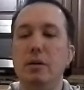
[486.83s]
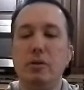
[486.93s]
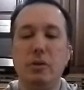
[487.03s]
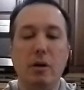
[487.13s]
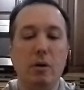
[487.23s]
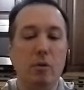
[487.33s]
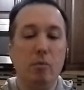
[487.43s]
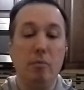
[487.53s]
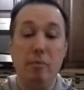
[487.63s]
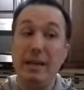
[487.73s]

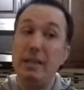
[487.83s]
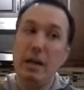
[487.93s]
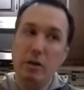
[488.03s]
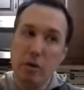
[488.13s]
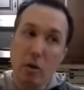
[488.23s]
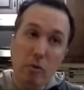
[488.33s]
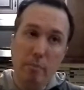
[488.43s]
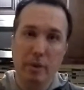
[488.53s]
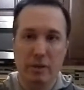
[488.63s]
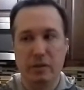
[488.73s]
So they tend to go to
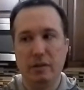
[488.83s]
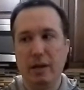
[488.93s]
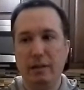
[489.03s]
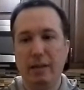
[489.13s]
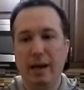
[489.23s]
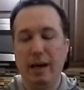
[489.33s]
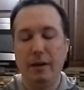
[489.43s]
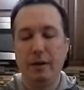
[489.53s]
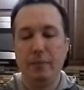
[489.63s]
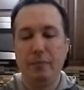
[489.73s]
places like that,
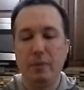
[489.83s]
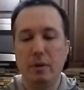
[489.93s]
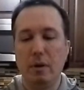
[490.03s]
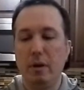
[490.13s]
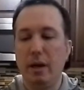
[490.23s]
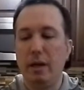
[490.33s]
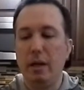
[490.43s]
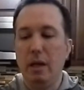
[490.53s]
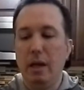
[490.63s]
all right?